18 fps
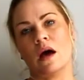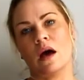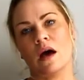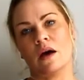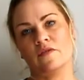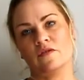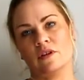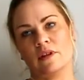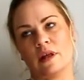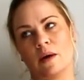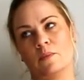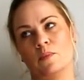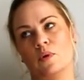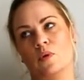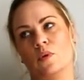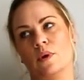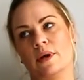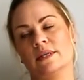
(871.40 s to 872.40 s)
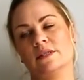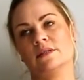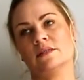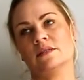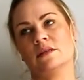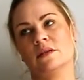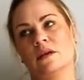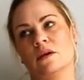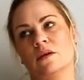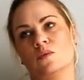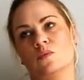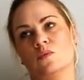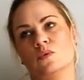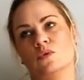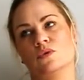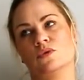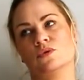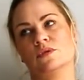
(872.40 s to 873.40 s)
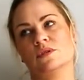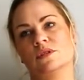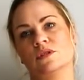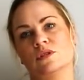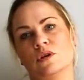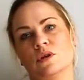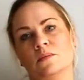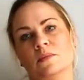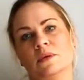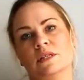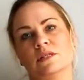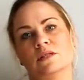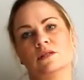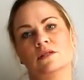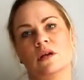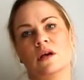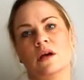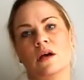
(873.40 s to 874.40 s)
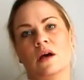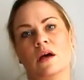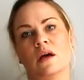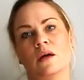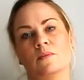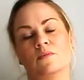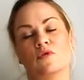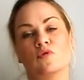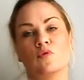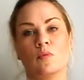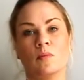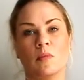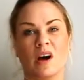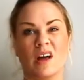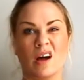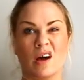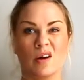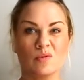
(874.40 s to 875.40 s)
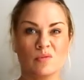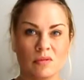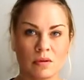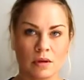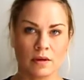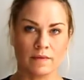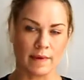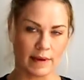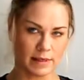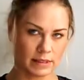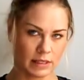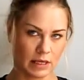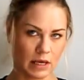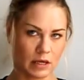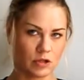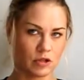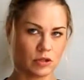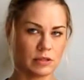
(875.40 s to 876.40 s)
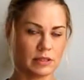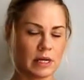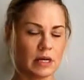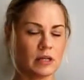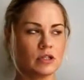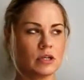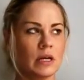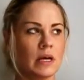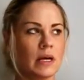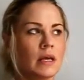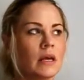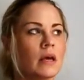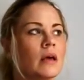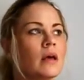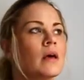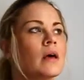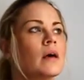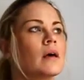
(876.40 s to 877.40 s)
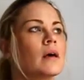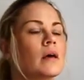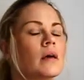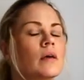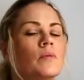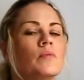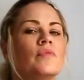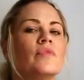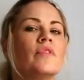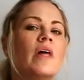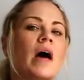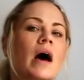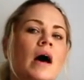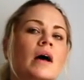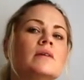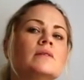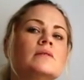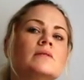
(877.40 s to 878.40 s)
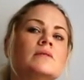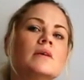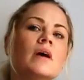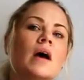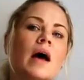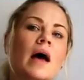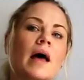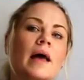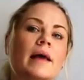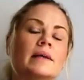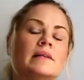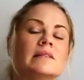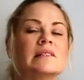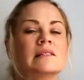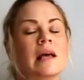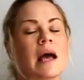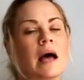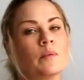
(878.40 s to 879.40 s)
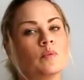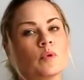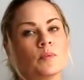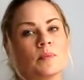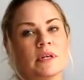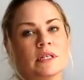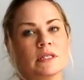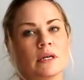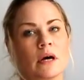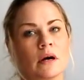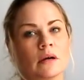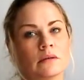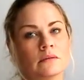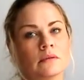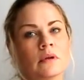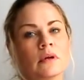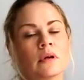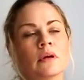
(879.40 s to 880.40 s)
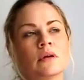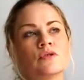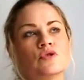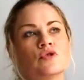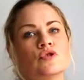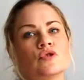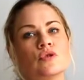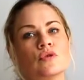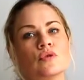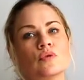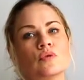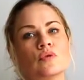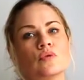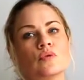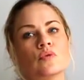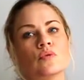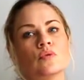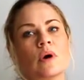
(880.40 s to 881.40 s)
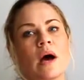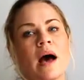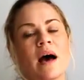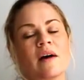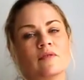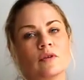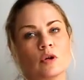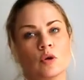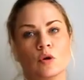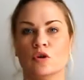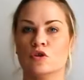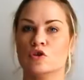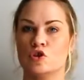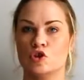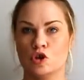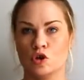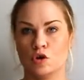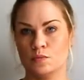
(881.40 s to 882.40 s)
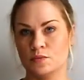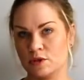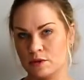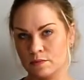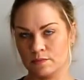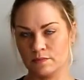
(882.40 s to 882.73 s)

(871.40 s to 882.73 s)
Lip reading: After that point, it was determined through my own investigations actually that a scan would be done to have a look at the tubes.